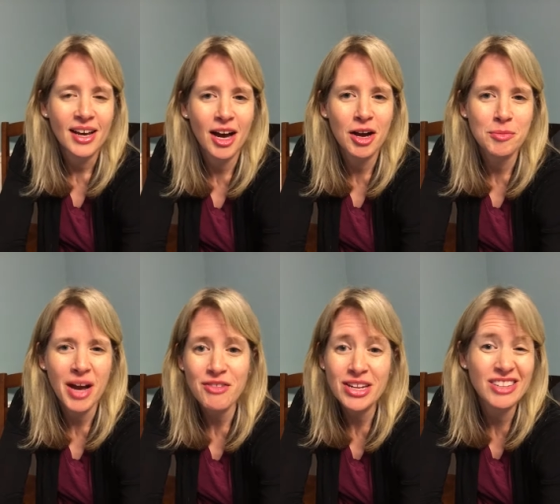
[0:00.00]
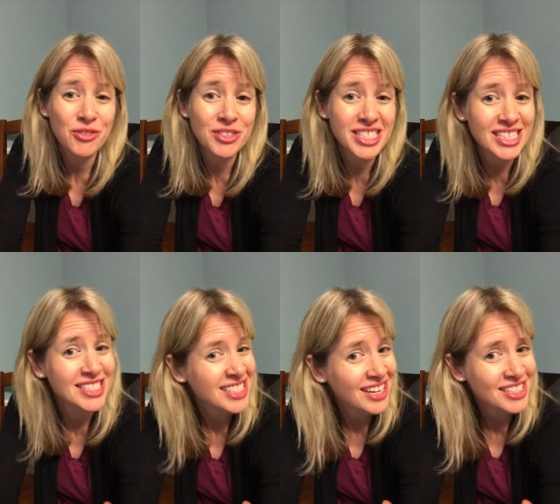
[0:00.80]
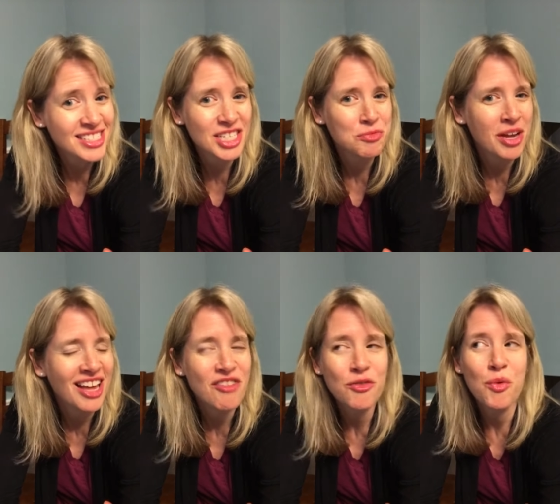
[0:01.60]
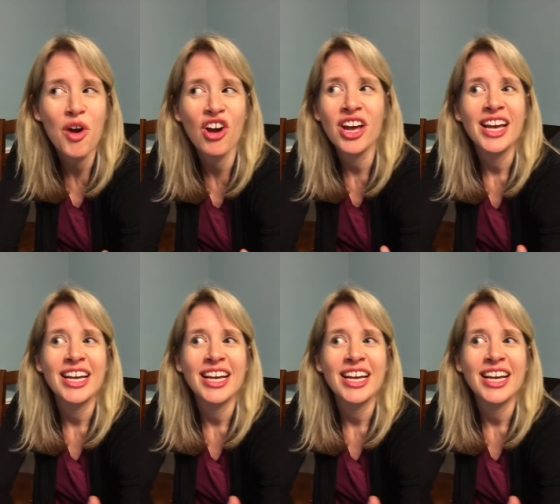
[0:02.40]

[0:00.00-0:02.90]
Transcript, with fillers: Um, I've had different seasons, honestly, in my life where